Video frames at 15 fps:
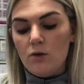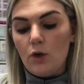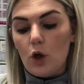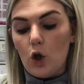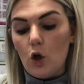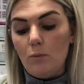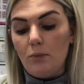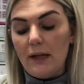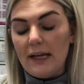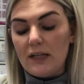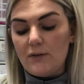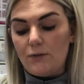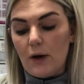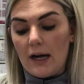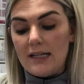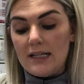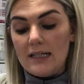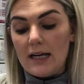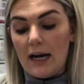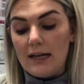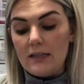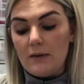The girl blinked
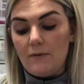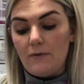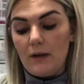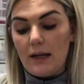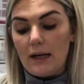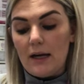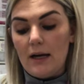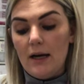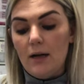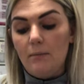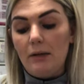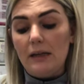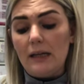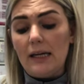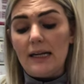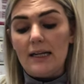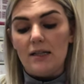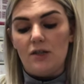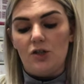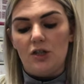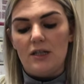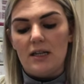frightened eyes at Flint.
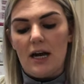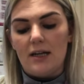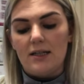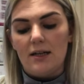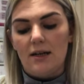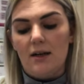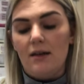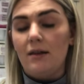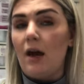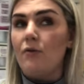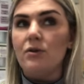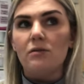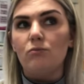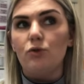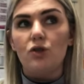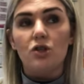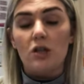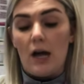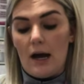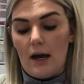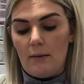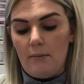Please, she said, there isn't much
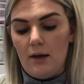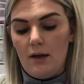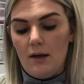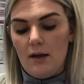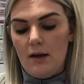time.